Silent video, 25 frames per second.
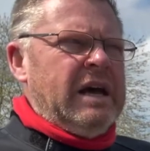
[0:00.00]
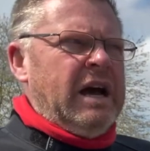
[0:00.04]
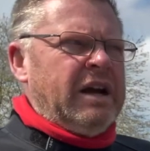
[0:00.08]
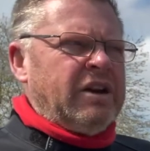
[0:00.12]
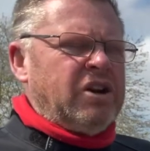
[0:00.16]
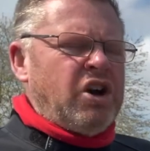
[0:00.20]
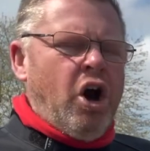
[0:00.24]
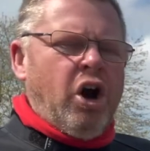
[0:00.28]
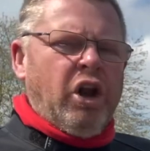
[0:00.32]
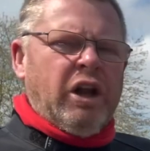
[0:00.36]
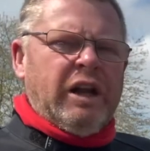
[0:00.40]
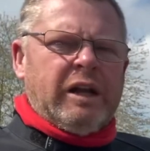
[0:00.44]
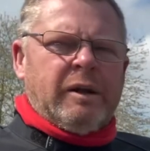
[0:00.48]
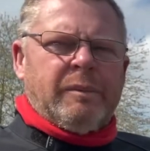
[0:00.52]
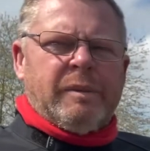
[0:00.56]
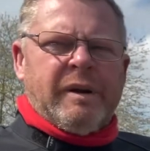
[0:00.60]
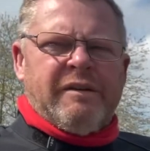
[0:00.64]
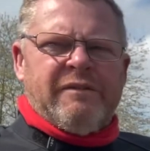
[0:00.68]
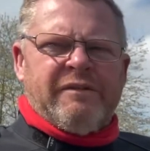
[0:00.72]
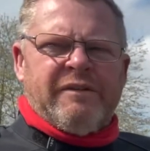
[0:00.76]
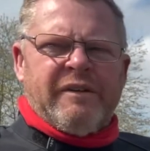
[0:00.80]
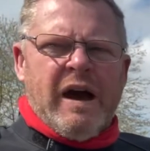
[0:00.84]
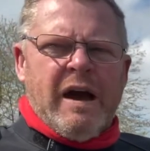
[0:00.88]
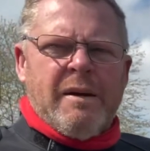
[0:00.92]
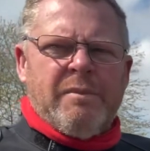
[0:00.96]
Got a little bit
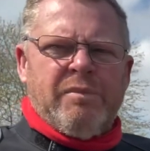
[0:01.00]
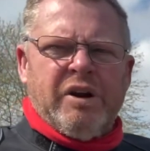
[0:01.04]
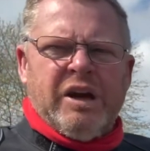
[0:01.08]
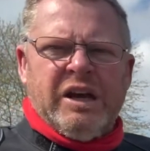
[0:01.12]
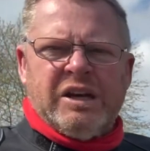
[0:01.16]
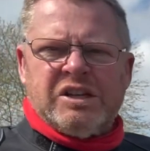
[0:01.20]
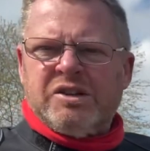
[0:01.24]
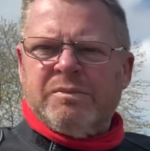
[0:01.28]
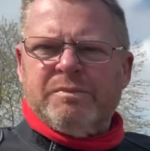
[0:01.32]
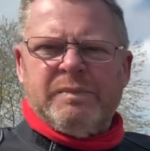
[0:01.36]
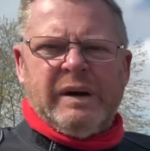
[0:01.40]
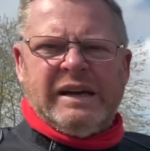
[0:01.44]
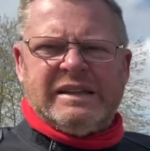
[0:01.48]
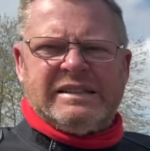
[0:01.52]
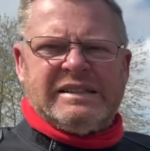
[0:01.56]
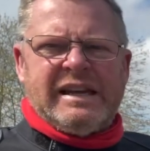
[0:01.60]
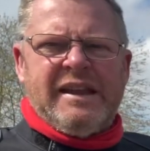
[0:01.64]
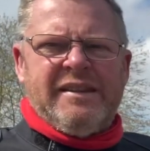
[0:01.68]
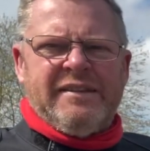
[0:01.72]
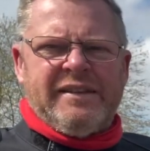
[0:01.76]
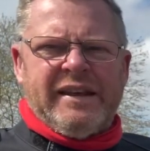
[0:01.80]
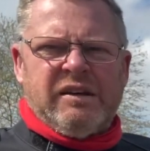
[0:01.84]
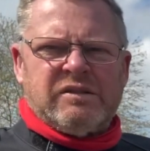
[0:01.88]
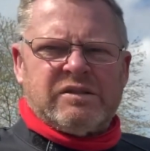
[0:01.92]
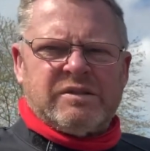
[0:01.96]
of vibration. By
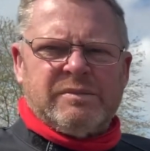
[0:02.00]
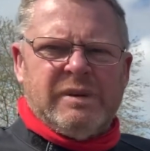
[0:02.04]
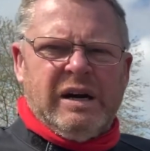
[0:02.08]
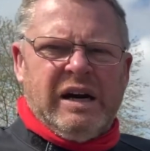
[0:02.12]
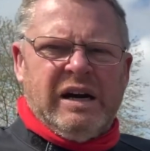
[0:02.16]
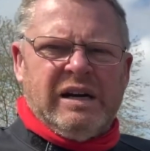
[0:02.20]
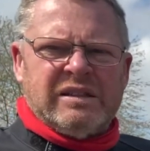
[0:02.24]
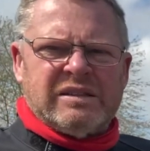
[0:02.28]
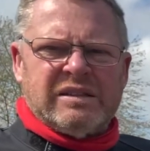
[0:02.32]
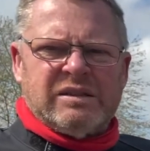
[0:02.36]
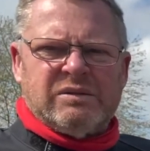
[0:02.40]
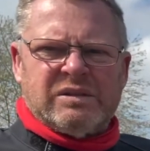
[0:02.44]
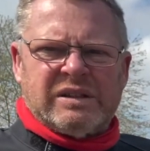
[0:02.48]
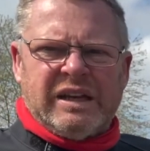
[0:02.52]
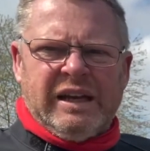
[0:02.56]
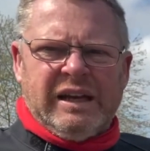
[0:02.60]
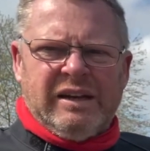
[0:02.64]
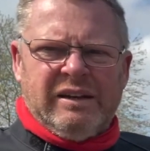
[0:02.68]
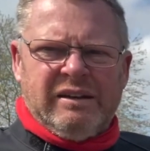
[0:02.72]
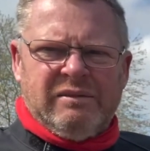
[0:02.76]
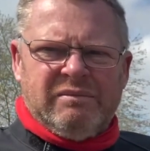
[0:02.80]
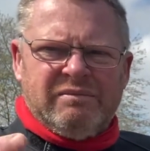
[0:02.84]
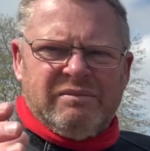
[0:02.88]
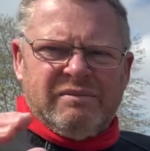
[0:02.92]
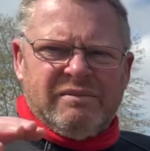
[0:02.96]
10,000 miles I was
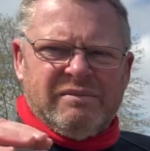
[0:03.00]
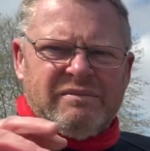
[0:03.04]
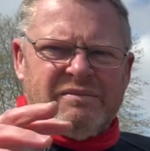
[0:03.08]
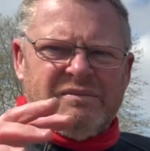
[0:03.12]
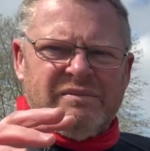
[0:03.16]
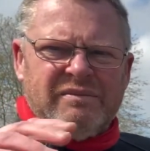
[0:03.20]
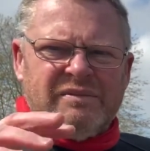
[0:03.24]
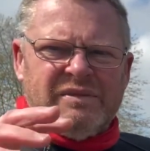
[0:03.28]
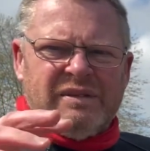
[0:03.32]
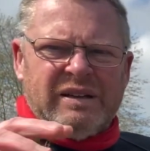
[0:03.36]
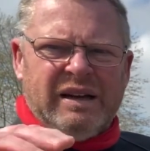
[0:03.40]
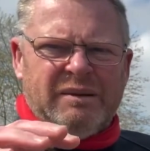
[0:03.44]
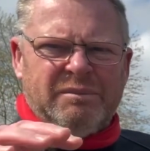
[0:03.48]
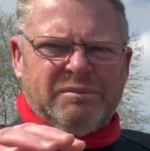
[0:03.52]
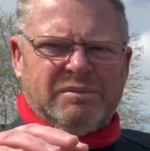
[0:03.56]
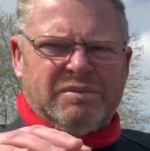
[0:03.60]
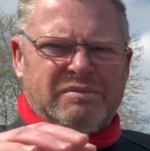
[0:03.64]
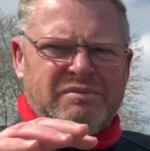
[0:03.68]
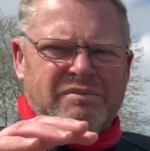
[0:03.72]
getting a